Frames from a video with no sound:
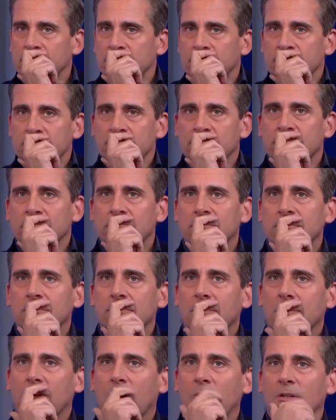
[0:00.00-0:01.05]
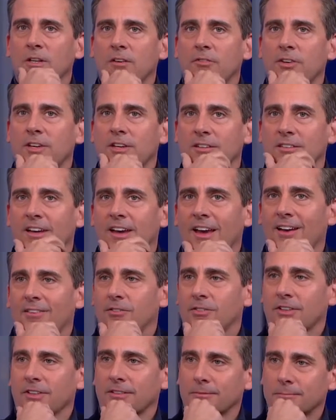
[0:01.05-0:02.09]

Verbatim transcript: Gerard Gerard. Olivia de Havilland.